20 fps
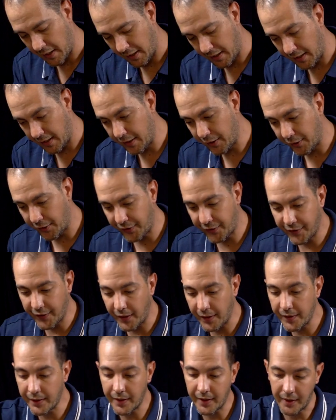in a
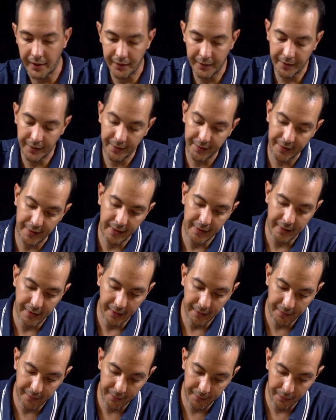standard
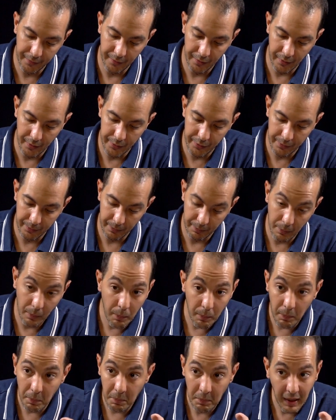thickness on,
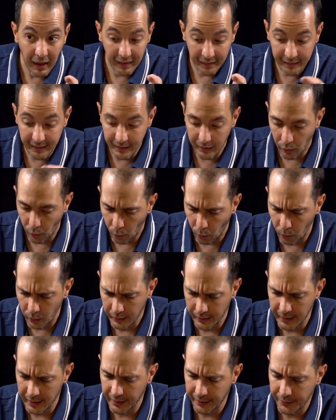I think, all
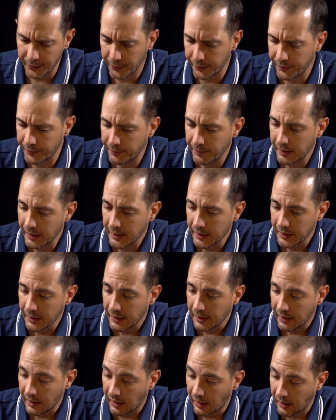Iaitos,
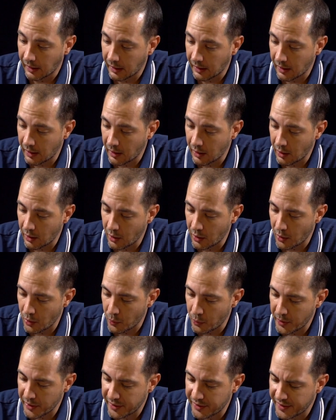
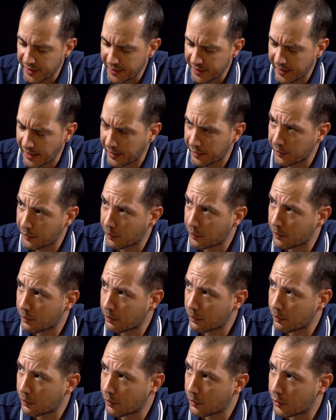which is like
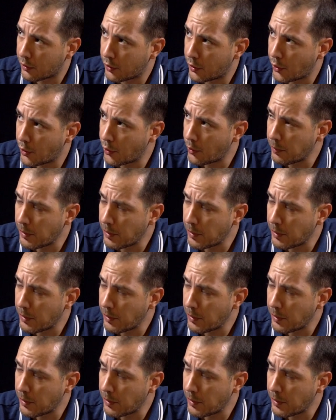2